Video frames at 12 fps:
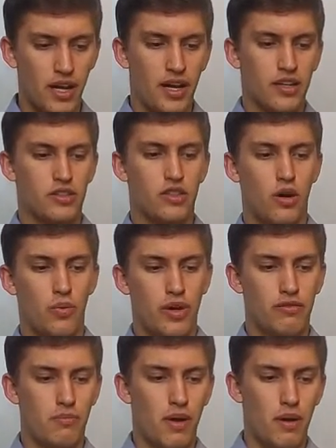So we
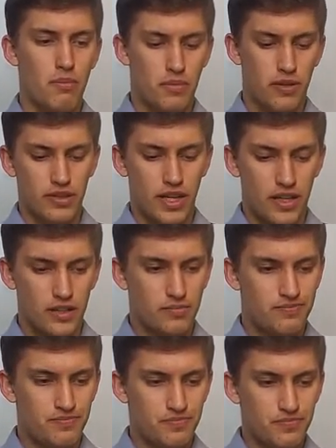remember that
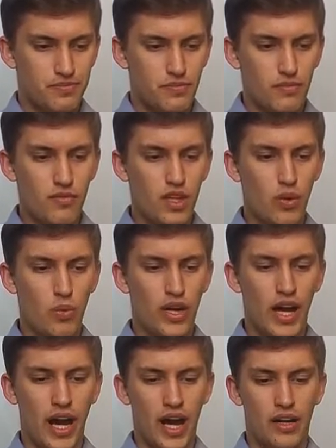we
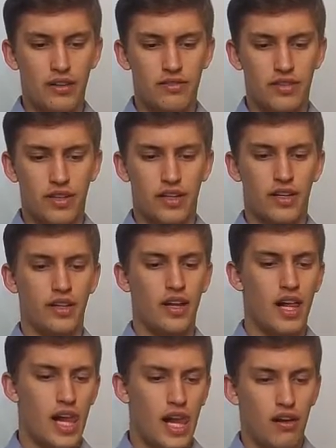have
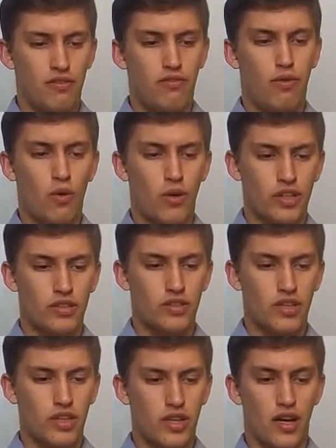forked.
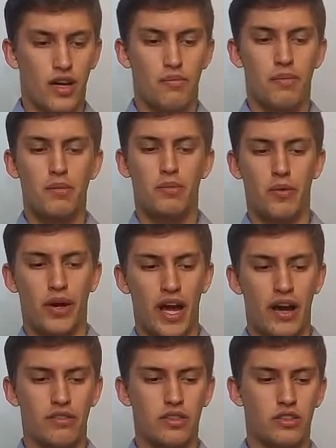Maybe we
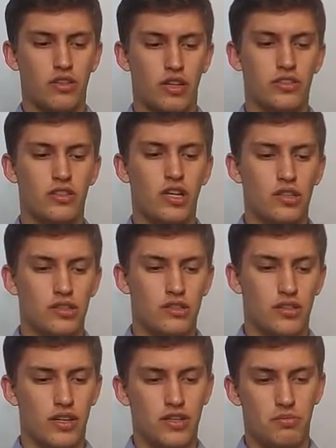haven't, so let's go to
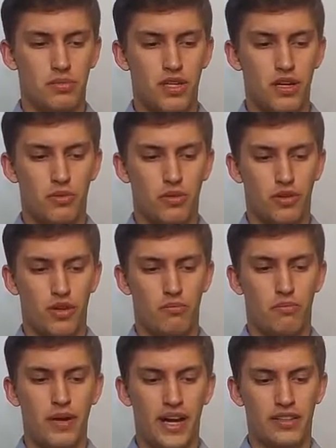
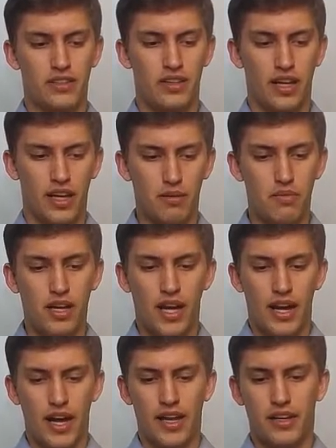ScandiPWA base theme,
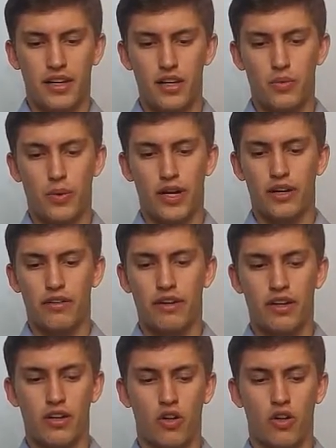and here we click on